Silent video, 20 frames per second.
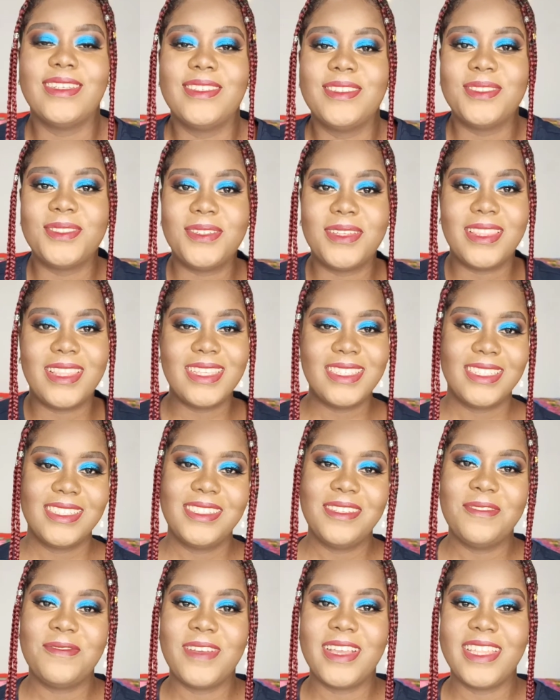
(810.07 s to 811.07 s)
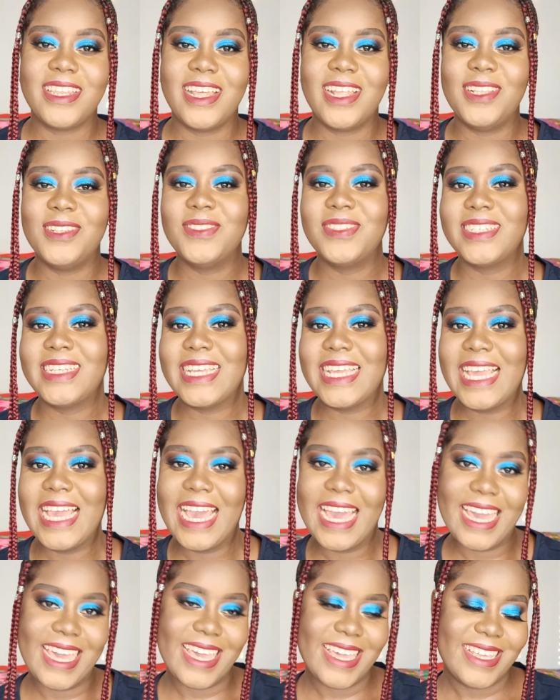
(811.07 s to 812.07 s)
So this is the final look,
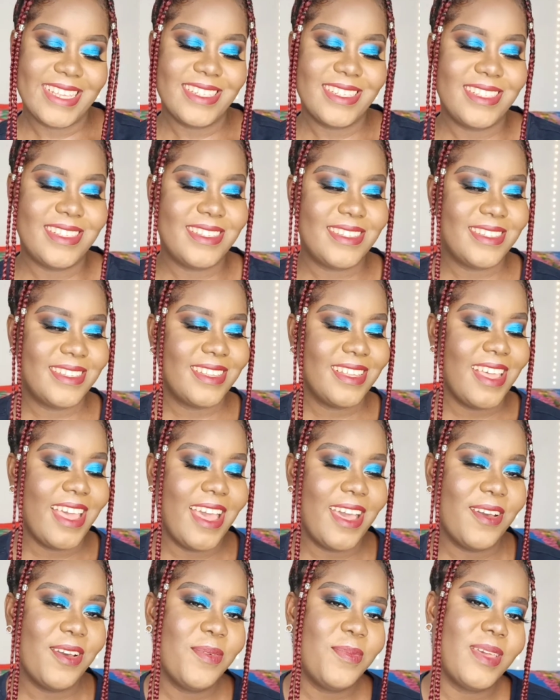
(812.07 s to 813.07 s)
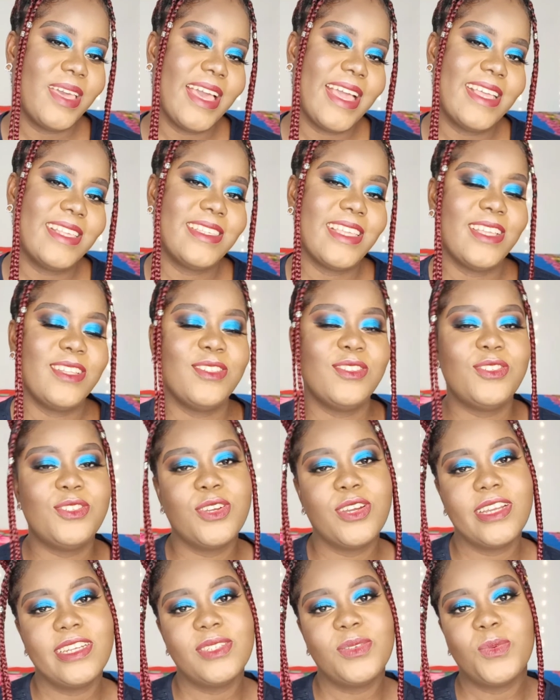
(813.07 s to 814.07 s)
guys. I hope you guys
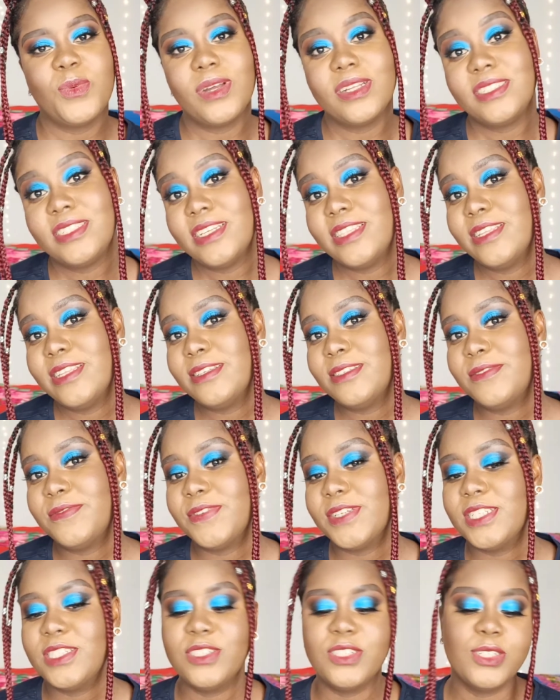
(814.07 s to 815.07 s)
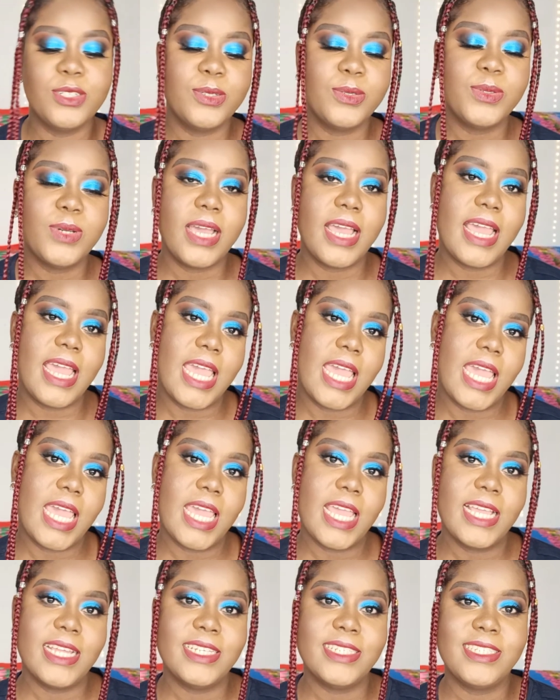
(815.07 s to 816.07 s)
enjoyed watching this video,
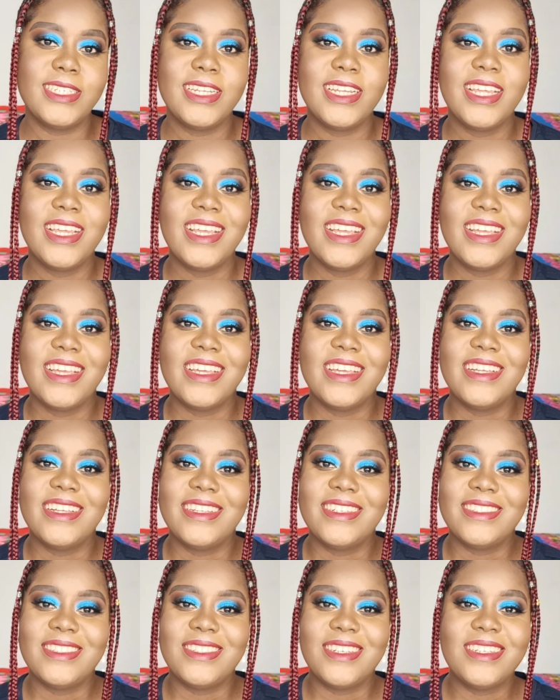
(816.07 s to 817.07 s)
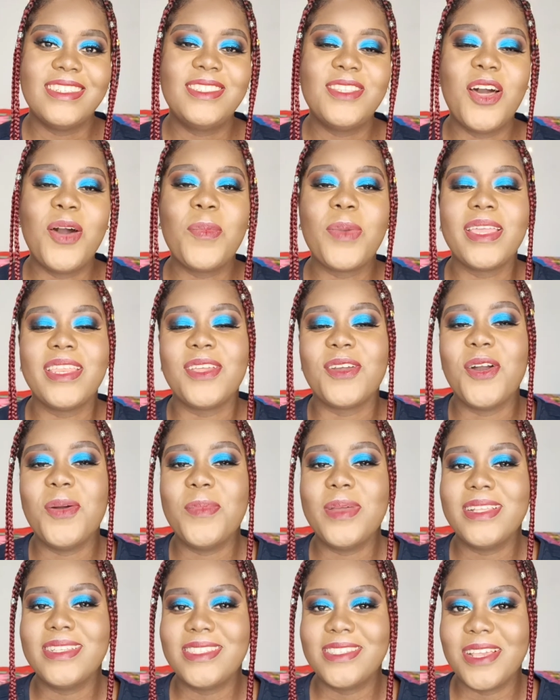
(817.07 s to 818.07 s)
and just tell me in the
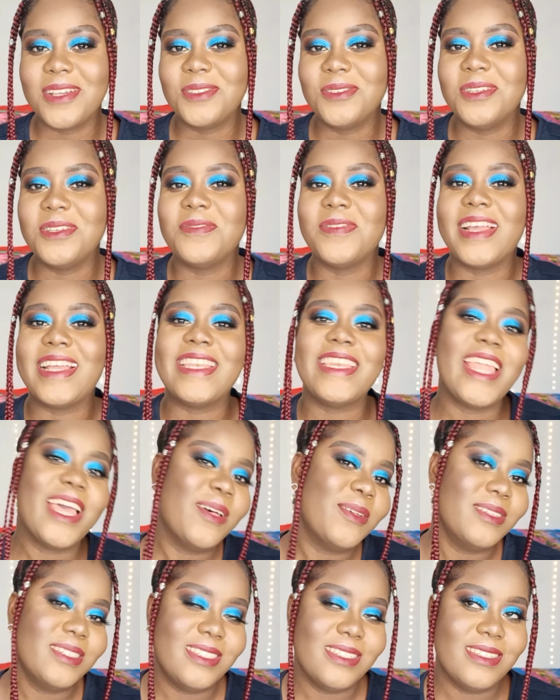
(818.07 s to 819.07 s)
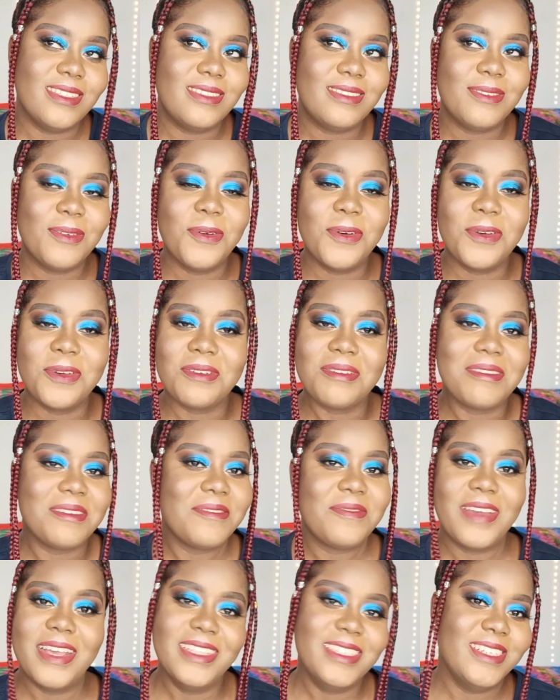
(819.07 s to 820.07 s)
comment section if I nailed it or
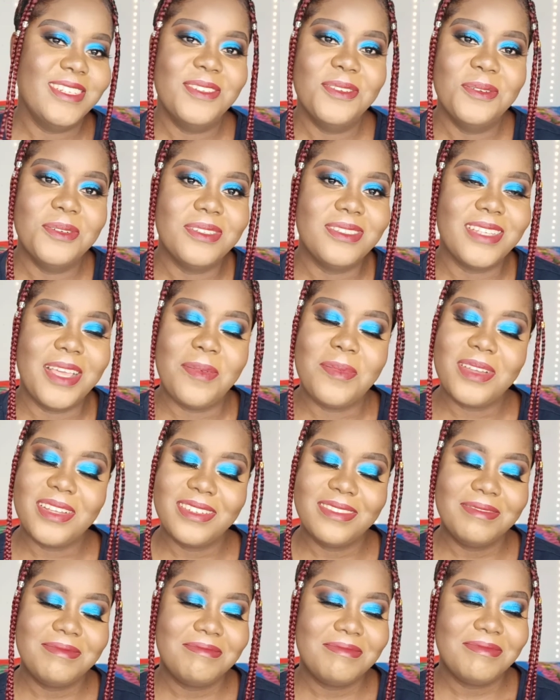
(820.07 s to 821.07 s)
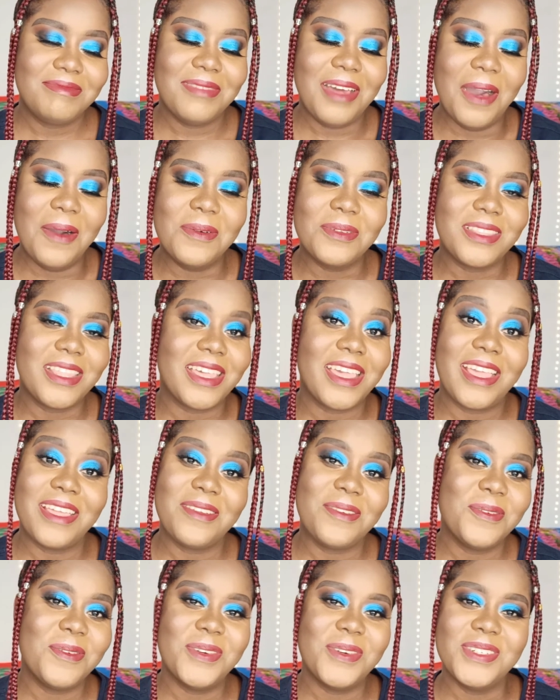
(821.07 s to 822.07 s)
if I did not. I mean, I'll take
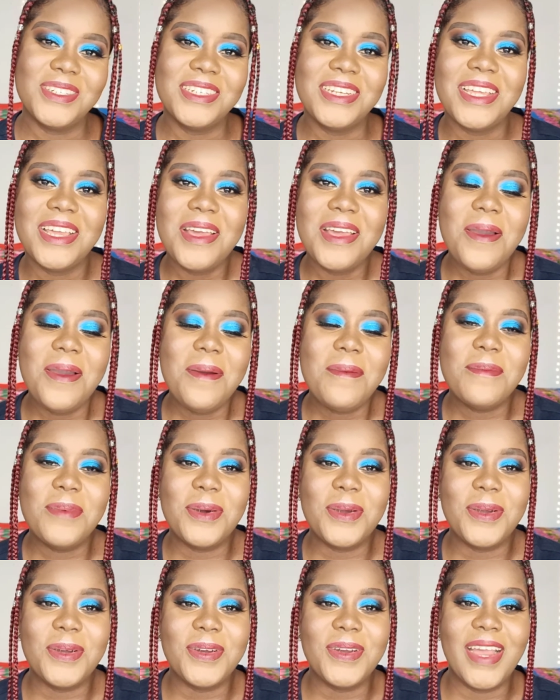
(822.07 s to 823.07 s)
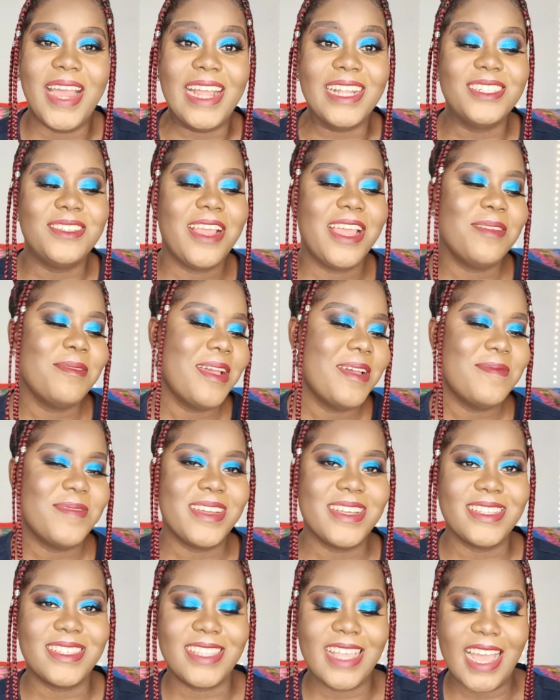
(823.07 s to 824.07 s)
anyone, but I tried my
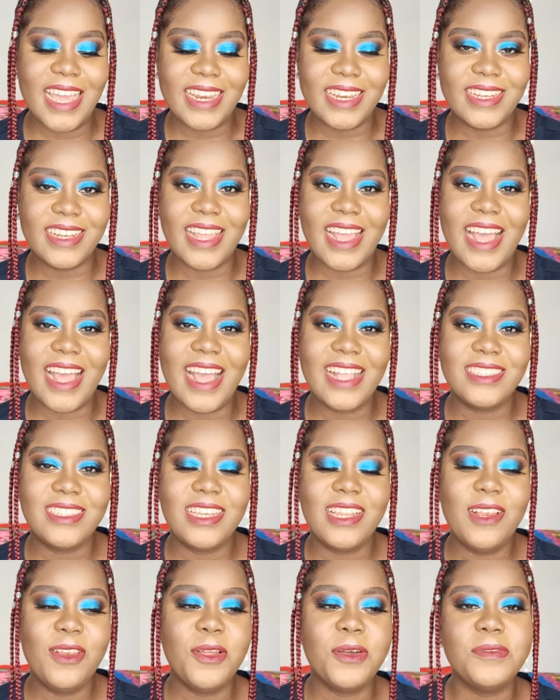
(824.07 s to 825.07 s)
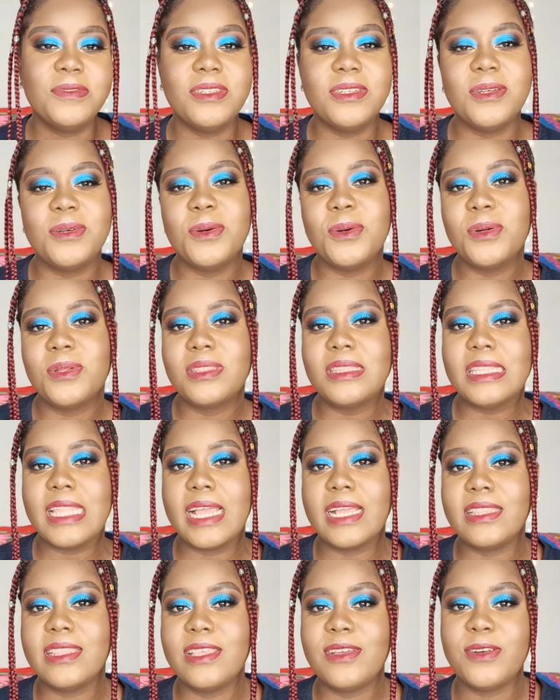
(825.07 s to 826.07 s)
best. And I actually love the whole
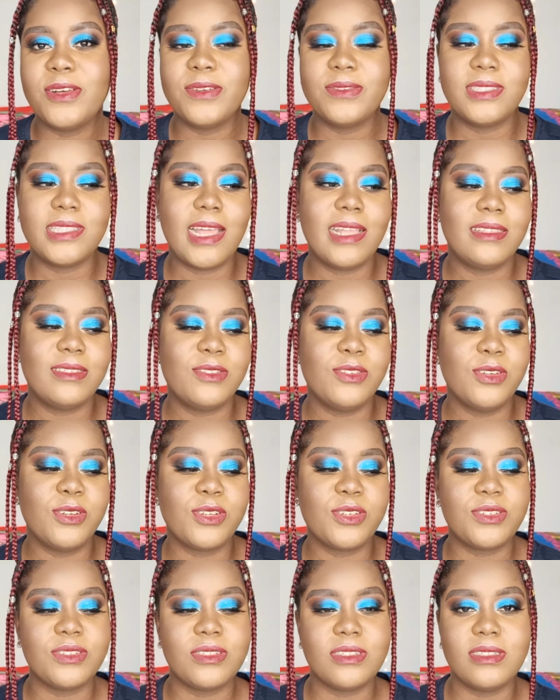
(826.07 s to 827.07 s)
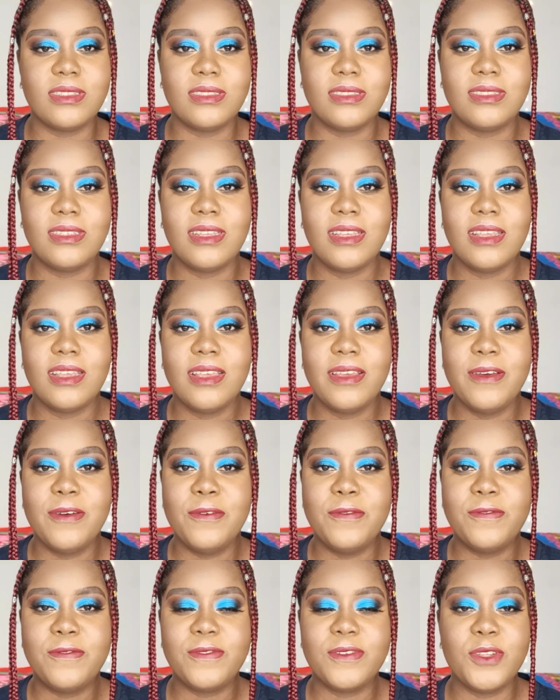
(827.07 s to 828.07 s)
technique of starting your crease
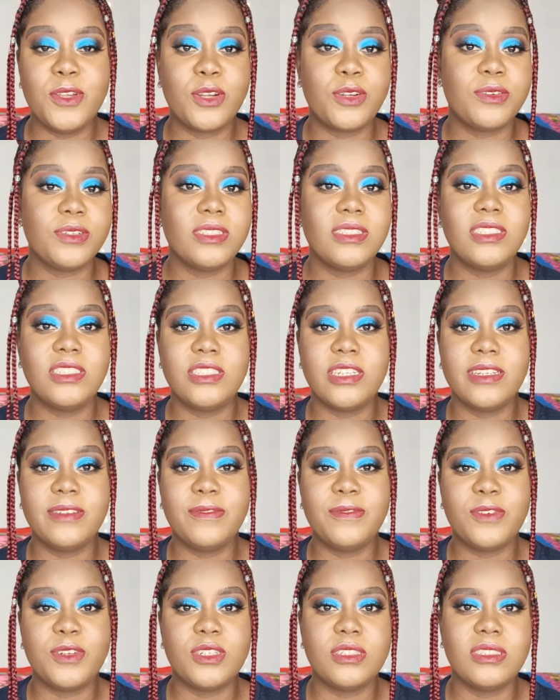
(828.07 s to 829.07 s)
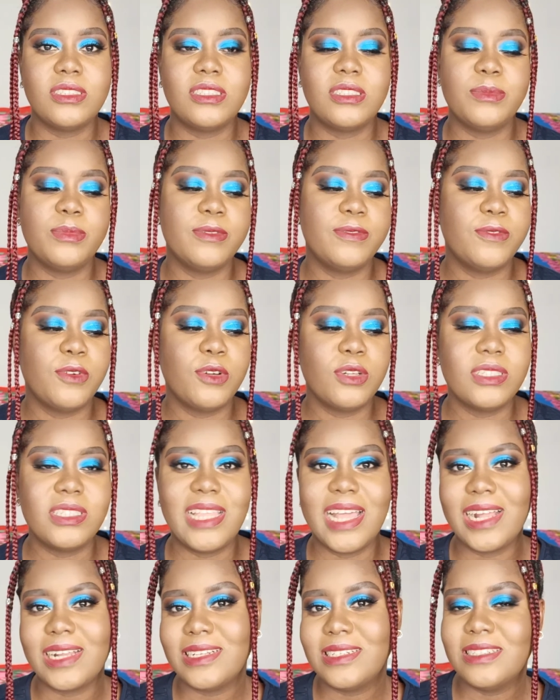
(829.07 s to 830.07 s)
shade first before
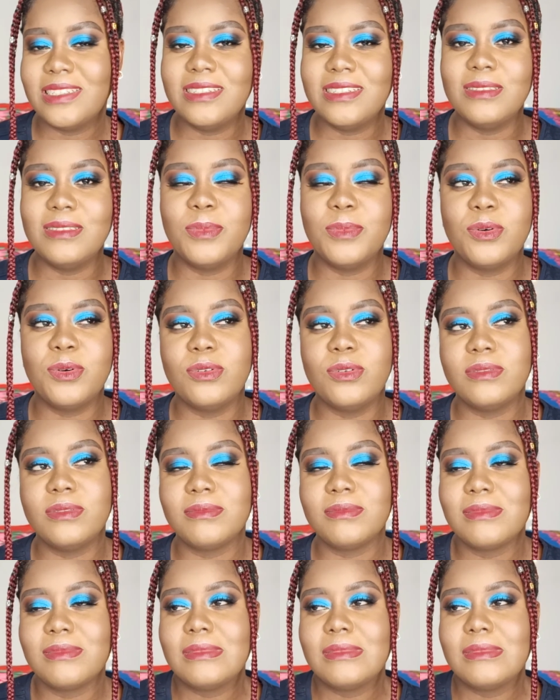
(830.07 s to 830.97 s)
darkening it, but